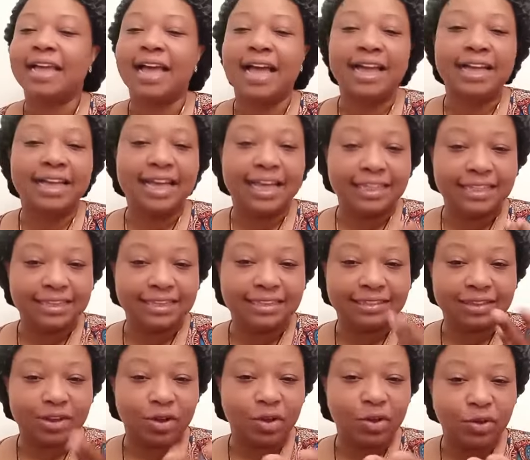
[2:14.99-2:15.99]
I got
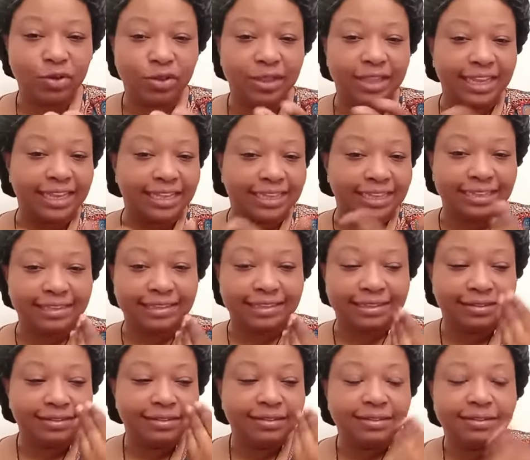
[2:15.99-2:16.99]
this cold, like
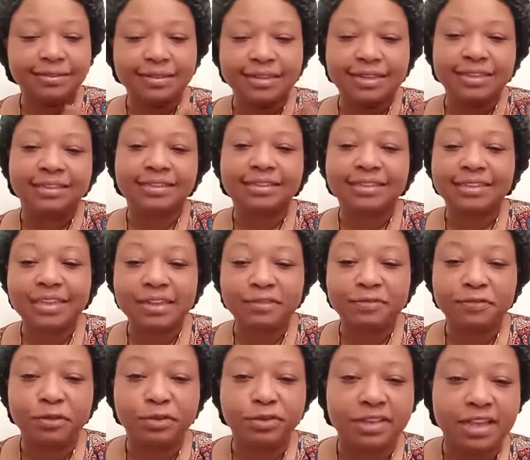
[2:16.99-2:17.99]
this little
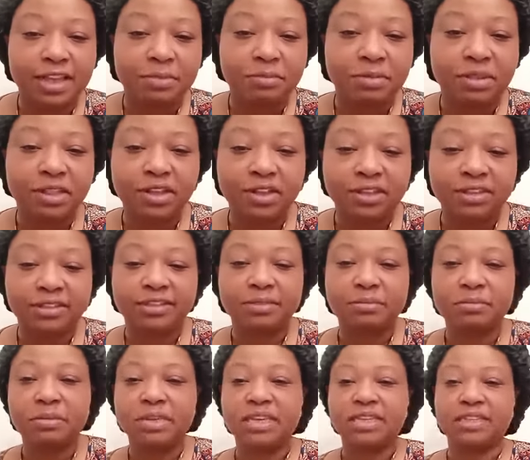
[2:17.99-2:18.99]
sniffles coming on
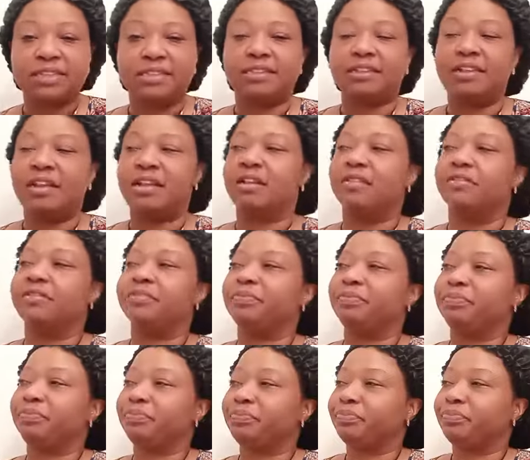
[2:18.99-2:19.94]
to me and stuff.